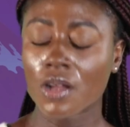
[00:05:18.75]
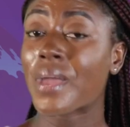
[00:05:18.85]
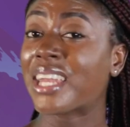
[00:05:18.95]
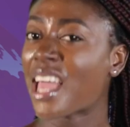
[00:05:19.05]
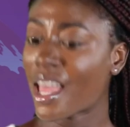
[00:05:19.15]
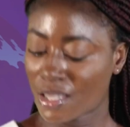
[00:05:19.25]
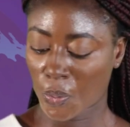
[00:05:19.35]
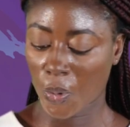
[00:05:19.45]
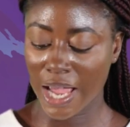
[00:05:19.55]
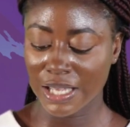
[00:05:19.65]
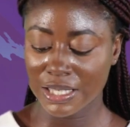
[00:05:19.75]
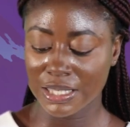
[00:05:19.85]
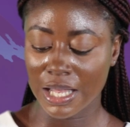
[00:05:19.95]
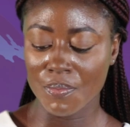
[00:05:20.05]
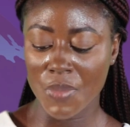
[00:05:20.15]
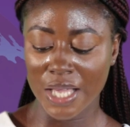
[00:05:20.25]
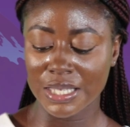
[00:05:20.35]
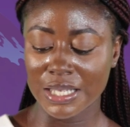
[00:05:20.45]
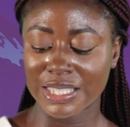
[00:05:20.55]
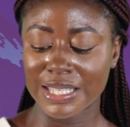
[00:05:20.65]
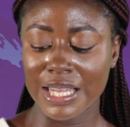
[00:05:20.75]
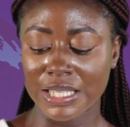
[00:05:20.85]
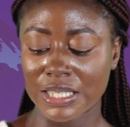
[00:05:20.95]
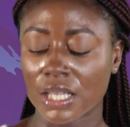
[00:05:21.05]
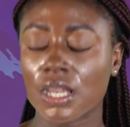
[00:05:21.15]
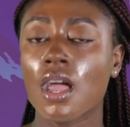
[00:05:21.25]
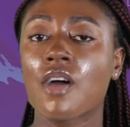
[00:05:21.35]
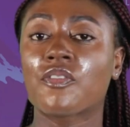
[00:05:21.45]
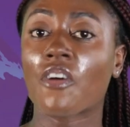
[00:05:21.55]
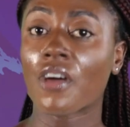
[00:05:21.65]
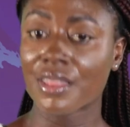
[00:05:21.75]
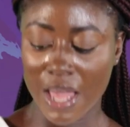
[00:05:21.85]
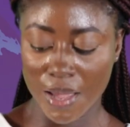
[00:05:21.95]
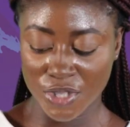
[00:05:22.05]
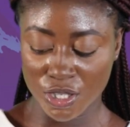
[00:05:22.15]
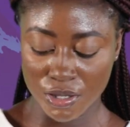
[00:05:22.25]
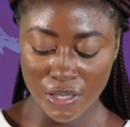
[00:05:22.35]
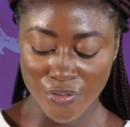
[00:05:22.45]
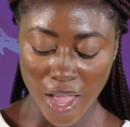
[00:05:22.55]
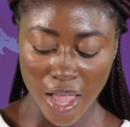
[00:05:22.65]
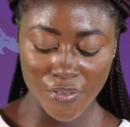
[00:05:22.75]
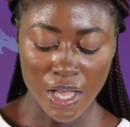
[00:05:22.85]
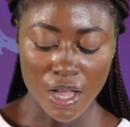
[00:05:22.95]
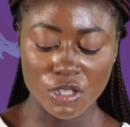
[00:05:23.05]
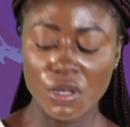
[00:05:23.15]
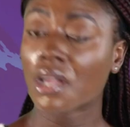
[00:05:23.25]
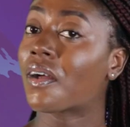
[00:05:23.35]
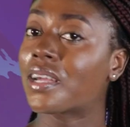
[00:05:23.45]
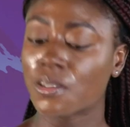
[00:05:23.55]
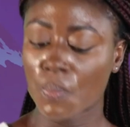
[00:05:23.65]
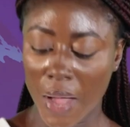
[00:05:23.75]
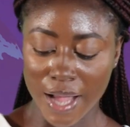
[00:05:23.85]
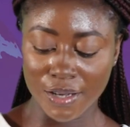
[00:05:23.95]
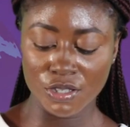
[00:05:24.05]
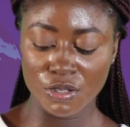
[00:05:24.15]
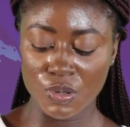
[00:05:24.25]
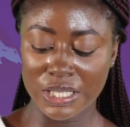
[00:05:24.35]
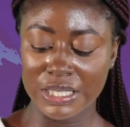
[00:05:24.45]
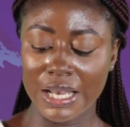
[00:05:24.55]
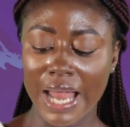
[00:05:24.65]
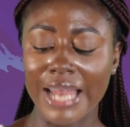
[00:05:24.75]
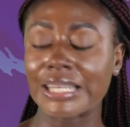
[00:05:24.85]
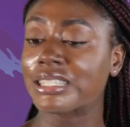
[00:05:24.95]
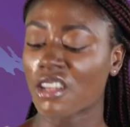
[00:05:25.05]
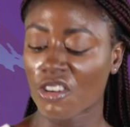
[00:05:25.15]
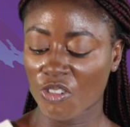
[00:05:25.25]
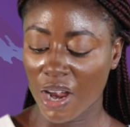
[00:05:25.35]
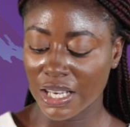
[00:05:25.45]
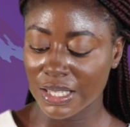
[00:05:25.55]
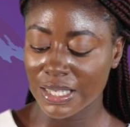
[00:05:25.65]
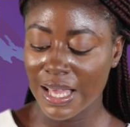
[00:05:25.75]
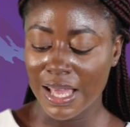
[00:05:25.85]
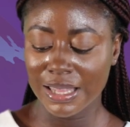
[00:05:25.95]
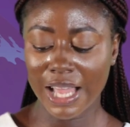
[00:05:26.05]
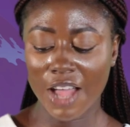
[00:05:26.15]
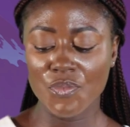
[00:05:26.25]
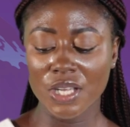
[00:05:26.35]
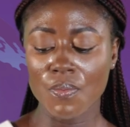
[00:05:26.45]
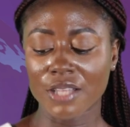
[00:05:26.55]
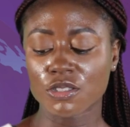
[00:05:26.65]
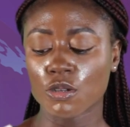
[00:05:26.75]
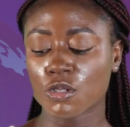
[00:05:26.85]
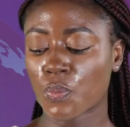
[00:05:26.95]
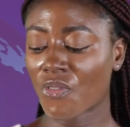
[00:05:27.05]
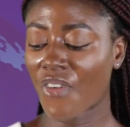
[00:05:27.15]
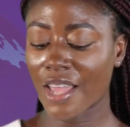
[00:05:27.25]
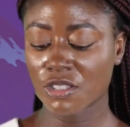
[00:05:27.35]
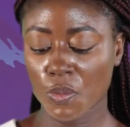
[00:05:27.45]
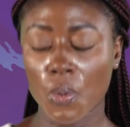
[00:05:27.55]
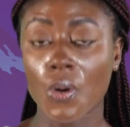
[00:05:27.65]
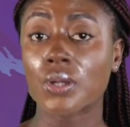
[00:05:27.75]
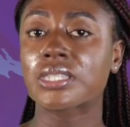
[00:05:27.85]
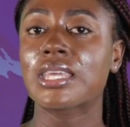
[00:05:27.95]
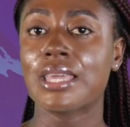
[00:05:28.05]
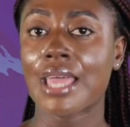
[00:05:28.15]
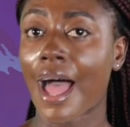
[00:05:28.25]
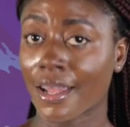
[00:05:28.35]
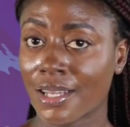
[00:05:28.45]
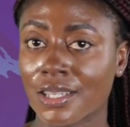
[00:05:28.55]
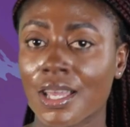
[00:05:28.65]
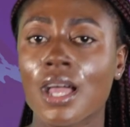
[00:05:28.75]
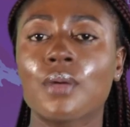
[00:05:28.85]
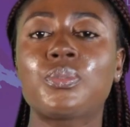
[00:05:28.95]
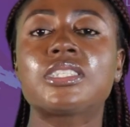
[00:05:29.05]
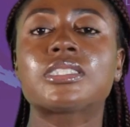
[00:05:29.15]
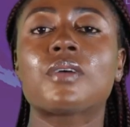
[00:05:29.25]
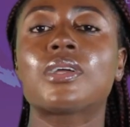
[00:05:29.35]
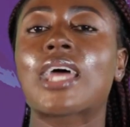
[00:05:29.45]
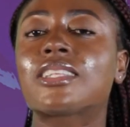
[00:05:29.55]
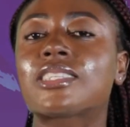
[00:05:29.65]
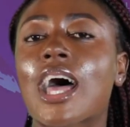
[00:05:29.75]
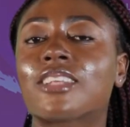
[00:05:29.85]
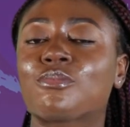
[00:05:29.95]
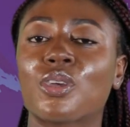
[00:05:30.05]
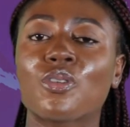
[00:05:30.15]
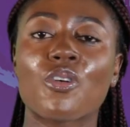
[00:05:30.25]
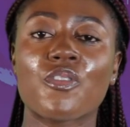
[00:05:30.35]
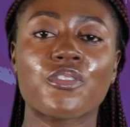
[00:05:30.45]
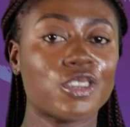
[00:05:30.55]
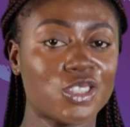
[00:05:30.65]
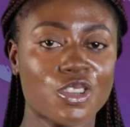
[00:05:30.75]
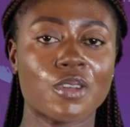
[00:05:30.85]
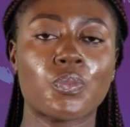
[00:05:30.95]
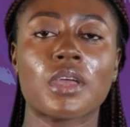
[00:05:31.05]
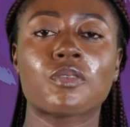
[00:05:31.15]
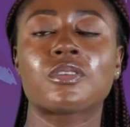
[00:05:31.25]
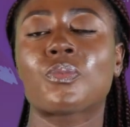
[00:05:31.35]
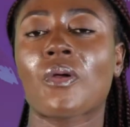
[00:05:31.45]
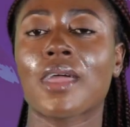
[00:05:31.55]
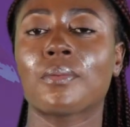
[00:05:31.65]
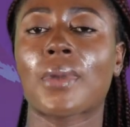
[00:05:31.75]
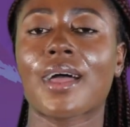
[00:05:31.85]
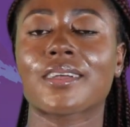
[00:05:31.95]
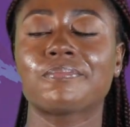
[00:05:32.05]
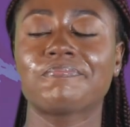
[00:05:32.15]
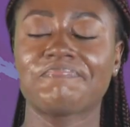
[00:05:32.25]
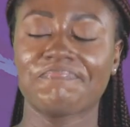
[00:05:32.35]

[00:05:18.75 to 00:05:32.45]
on many enterprises and makes it challenging for them to survive. To encourage banks to extend additional credit, the government must also provide support, he added. Please stay with us as we go for a short break. We'll be right back.